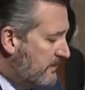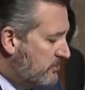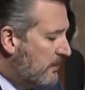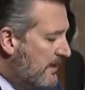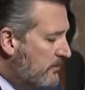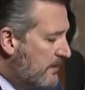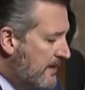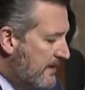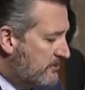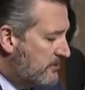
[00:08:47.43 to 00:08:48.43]
So I want to
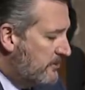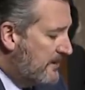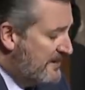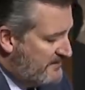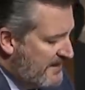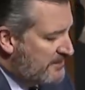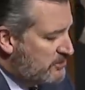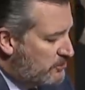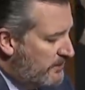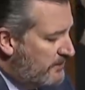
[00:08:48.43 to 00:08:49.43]
ask you, I have
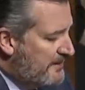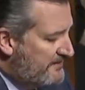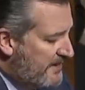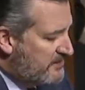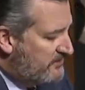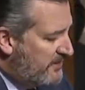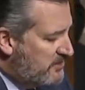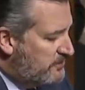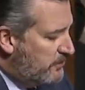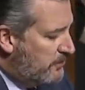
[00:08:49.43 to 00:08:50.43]
asked Twitter, I've asked
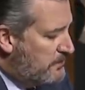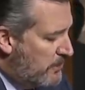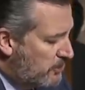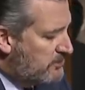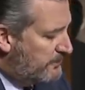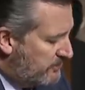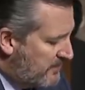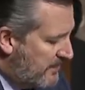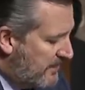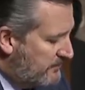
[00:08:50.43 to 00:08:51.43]
Facebook multiple
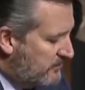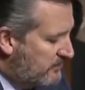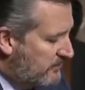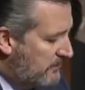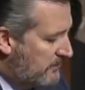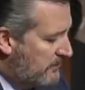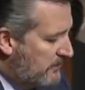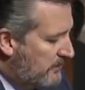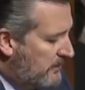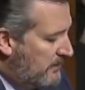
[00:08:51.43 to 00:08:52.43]
times,
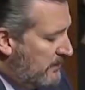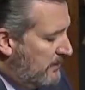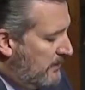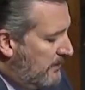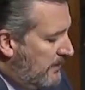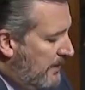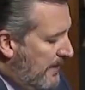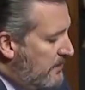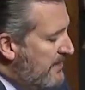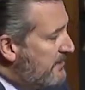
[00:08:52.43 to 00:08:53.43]

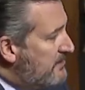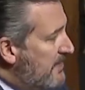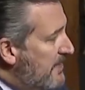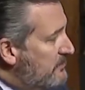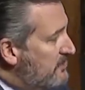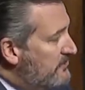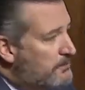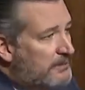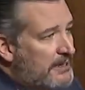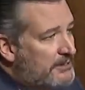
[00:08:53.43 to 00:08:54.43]
how many times have
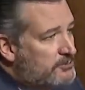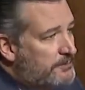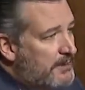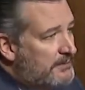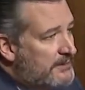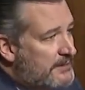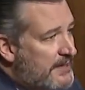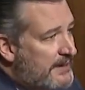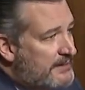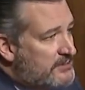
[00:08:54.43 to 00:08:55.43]
you blocked Republican
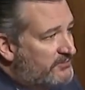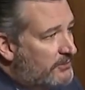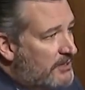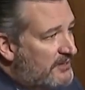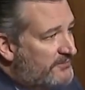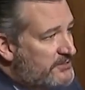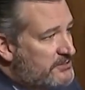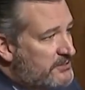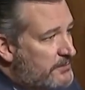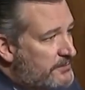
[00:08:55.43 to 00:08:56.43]
candidates for
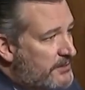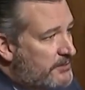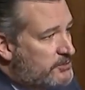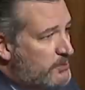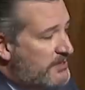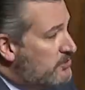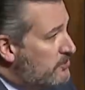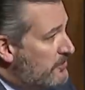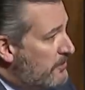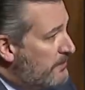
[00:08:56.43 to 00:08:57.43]
office, their
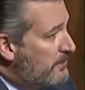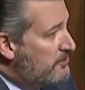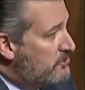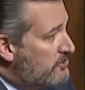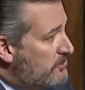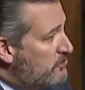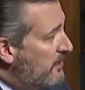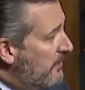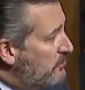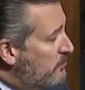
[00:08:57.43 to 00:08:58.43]
tweets or their posts
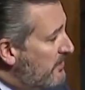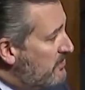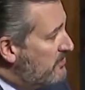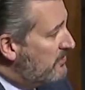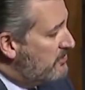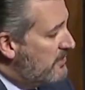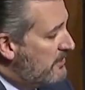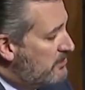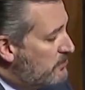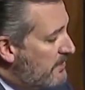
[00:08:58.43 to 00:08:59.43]
in
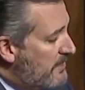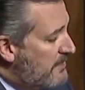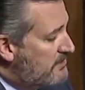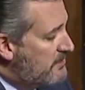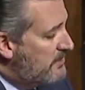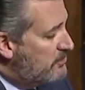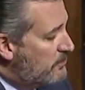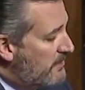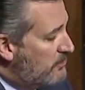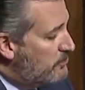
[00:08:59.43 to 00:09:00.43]
2016, in 2018, and
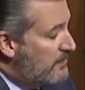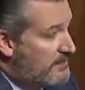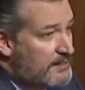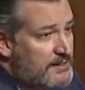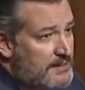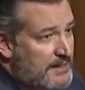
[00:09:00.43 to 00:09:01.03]
2020?